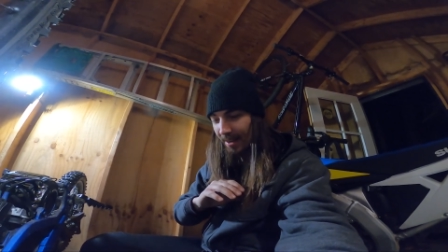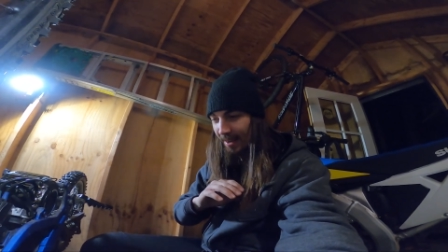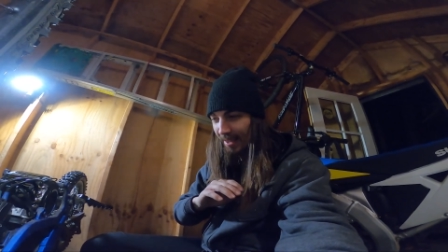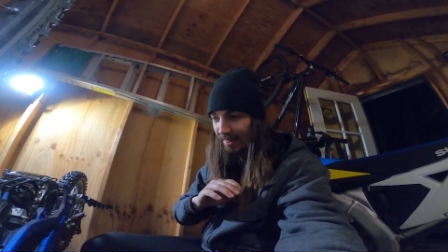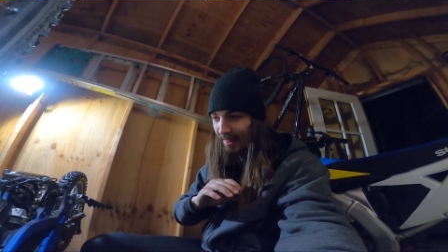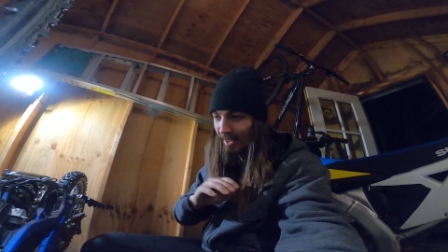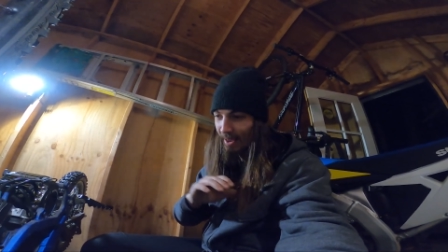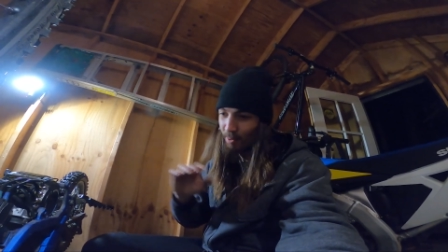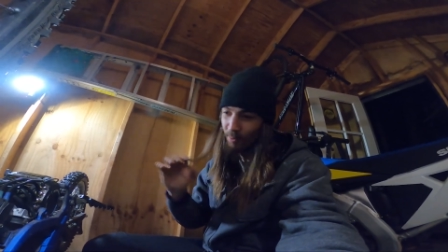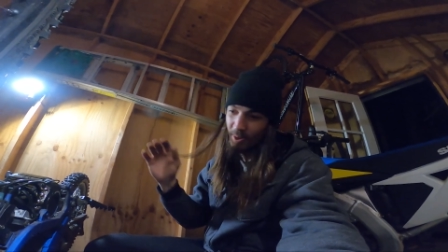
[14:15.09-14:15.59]

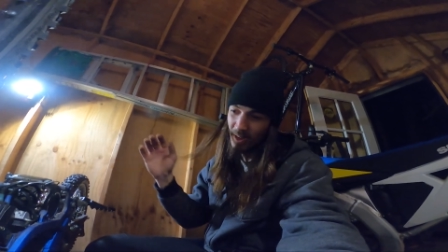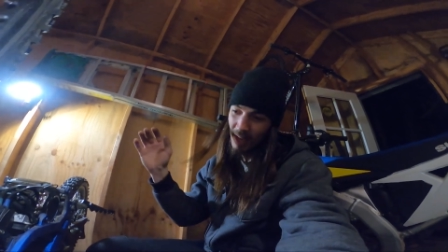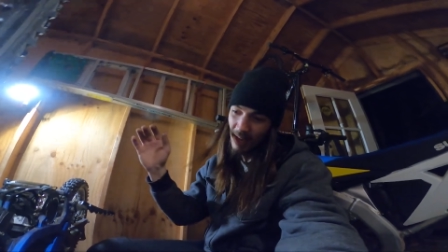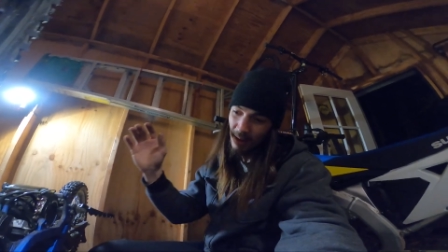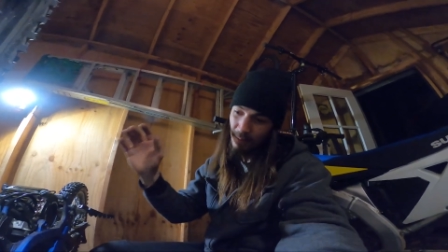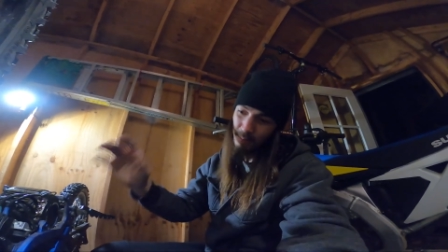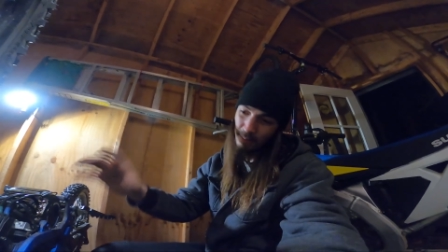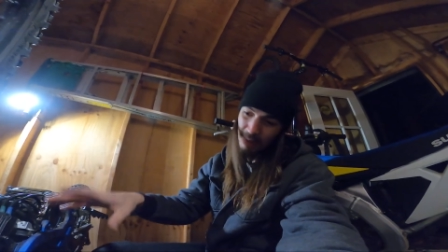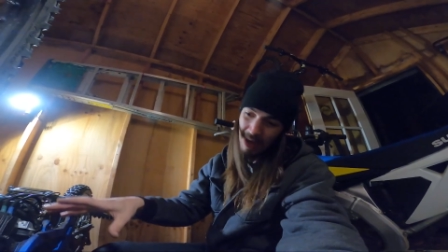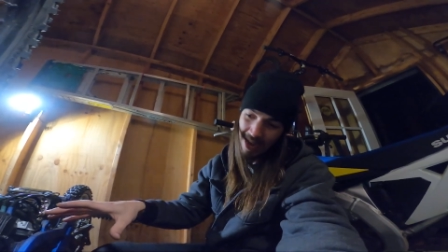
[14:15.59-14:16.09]
and then we
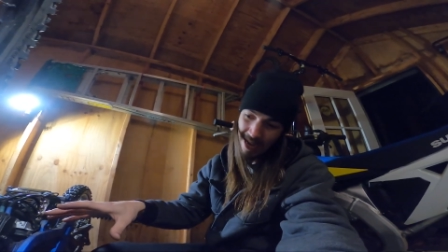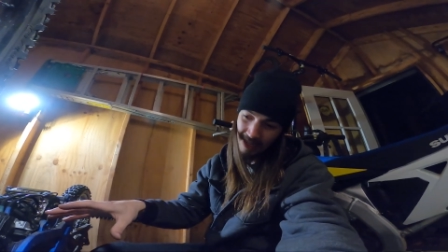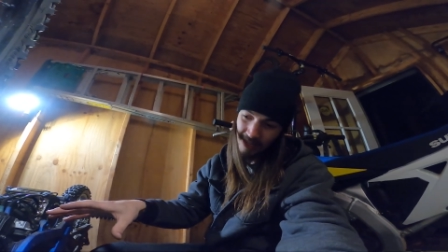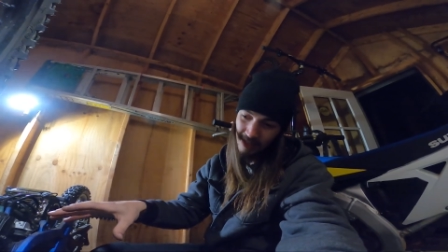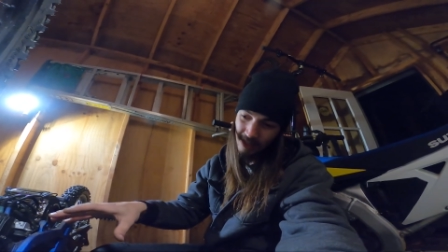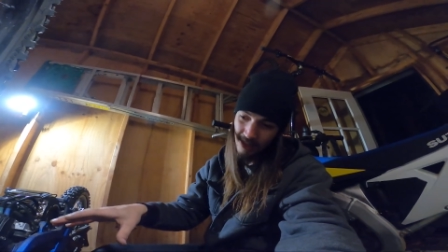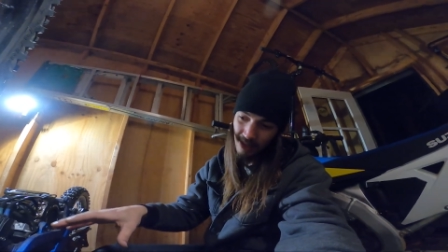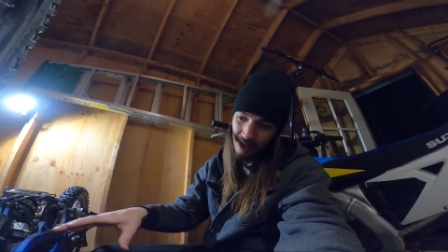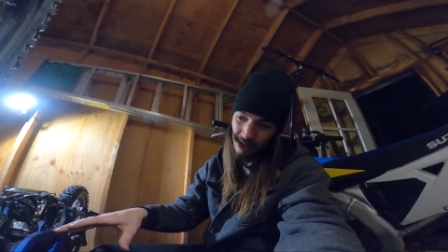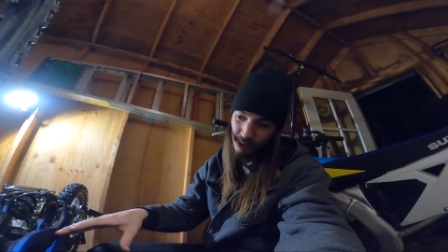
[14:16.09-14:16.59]
came back
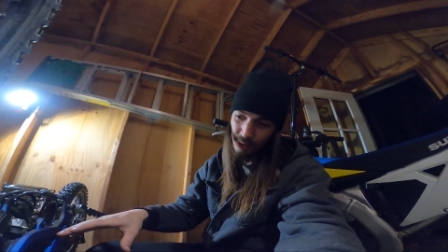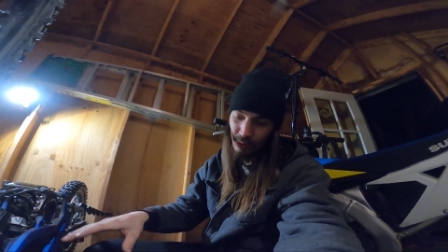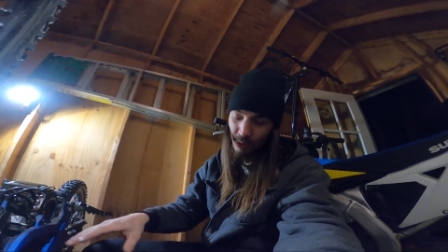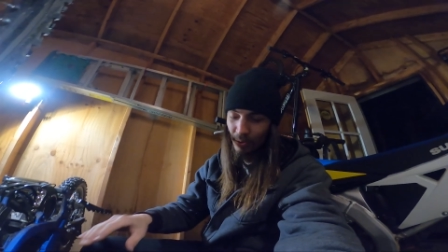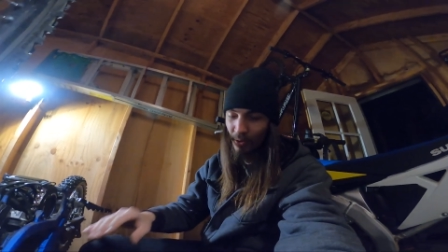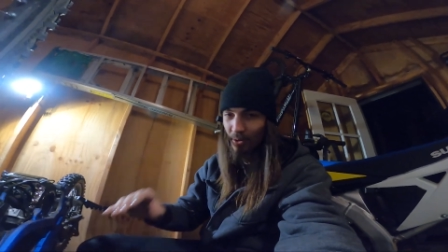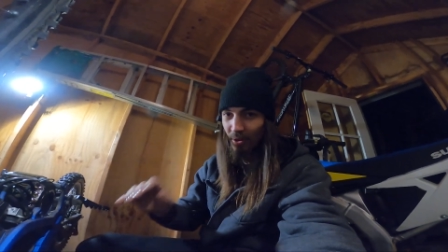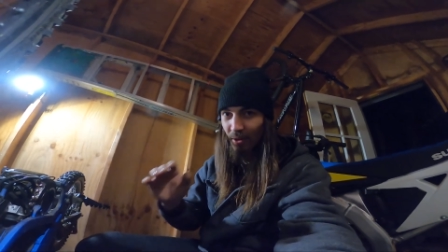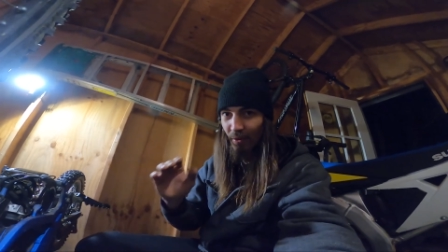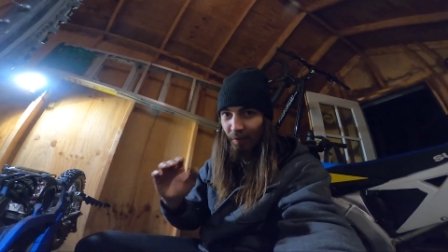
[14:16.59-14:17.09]
to the
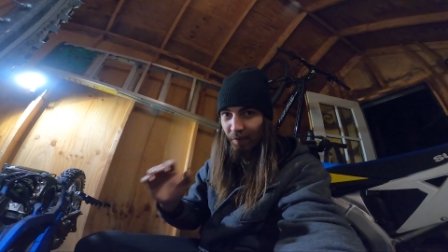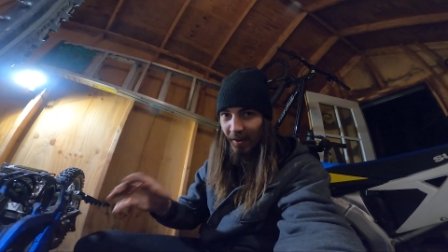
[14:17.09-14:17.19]
controller.